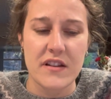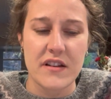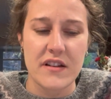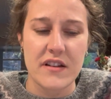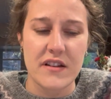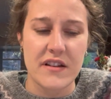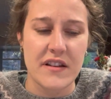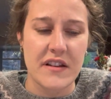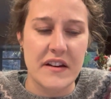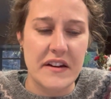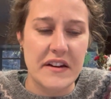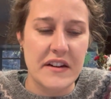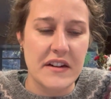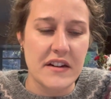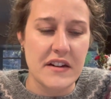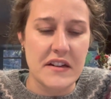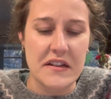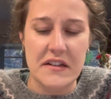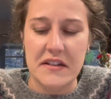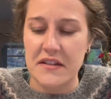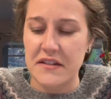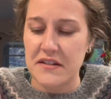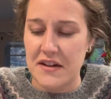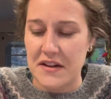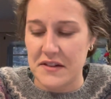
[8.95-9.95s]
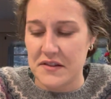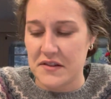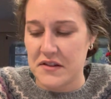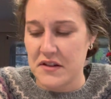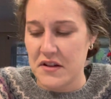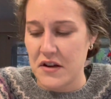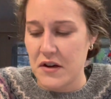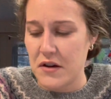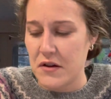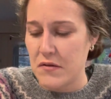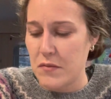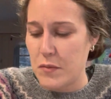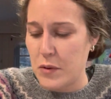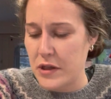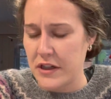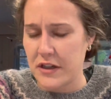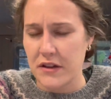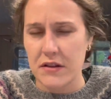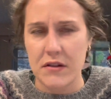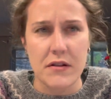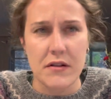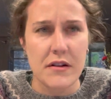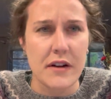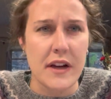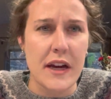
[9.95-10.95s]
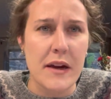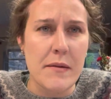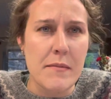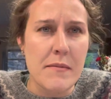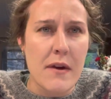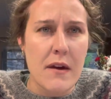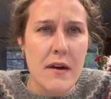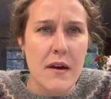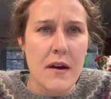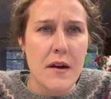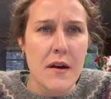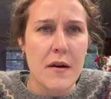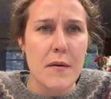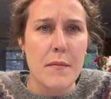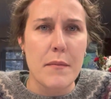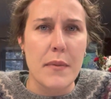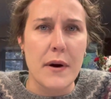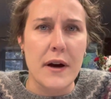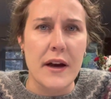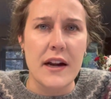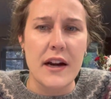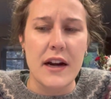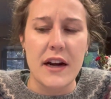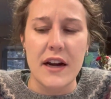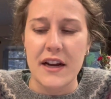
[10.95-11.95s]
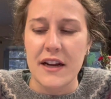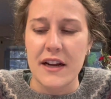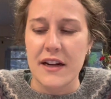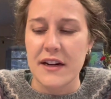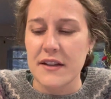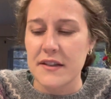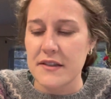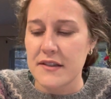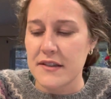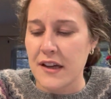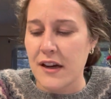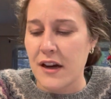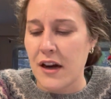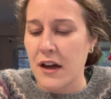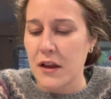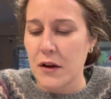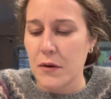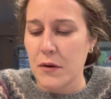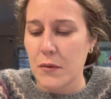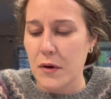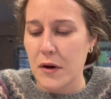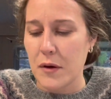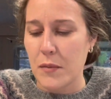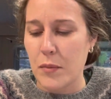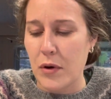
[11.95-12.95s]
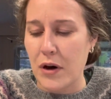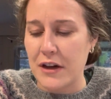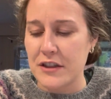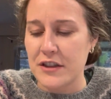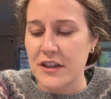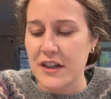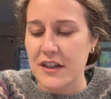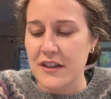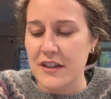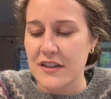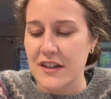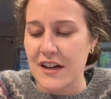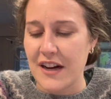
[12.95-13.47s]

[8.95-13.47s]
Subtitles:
that has no particular name, but it is a colorwork project.